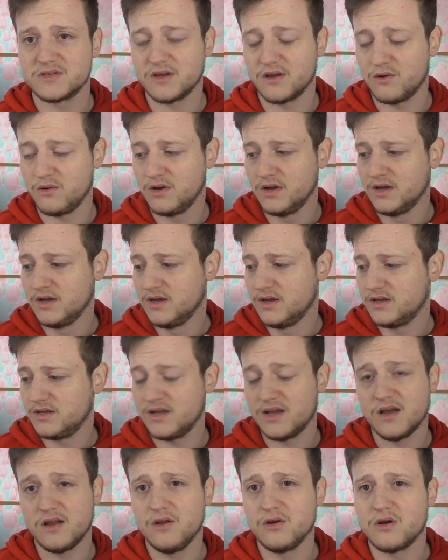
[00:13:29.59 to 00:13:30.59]
So,
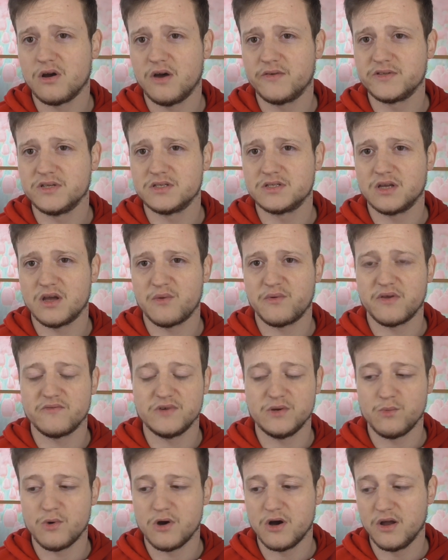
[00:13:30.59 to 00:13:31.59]
yeah, look after yourself,
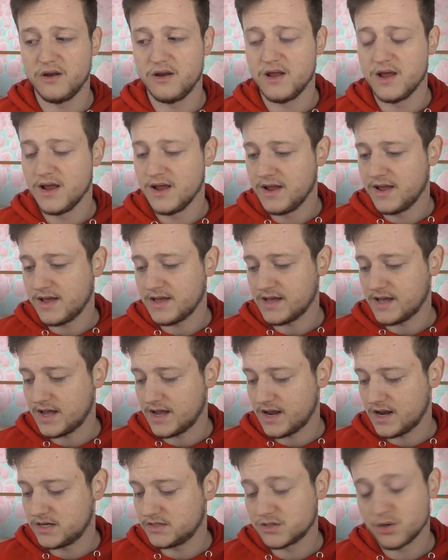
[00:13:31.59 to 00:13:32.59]
everyone
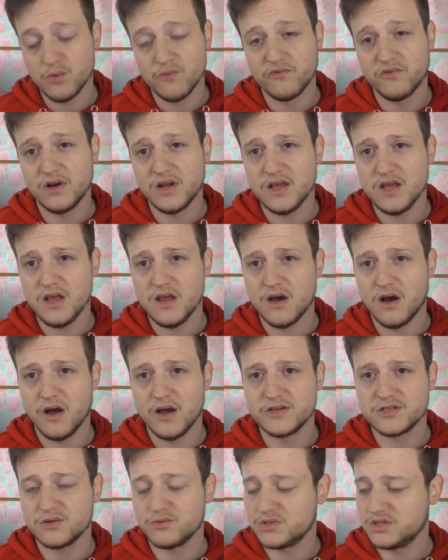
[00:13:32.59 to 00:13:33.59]
and hopefully
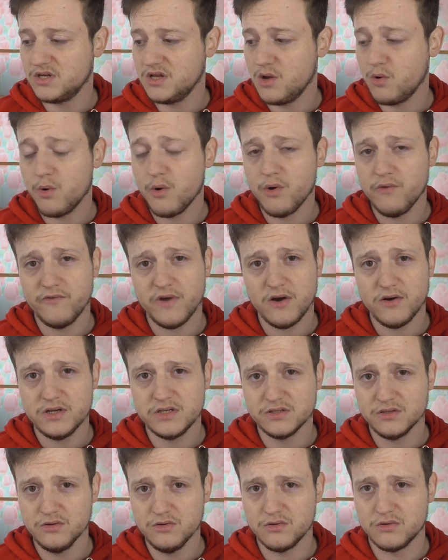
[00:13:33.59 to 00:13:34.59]
I shall see you all very
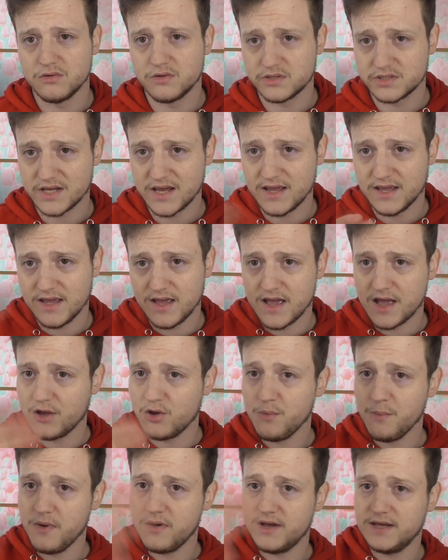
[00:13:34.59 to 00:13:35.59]
soon. Take care,
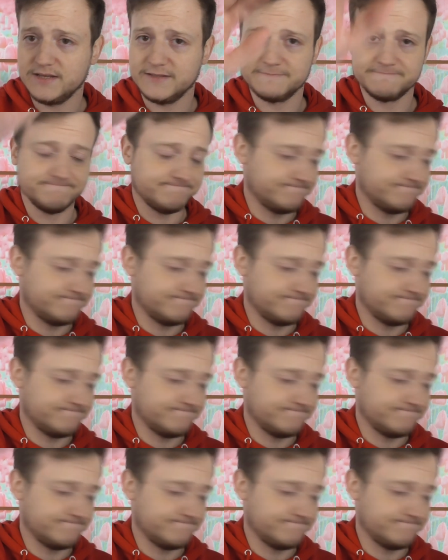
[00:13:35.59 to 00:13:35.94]
goodbye.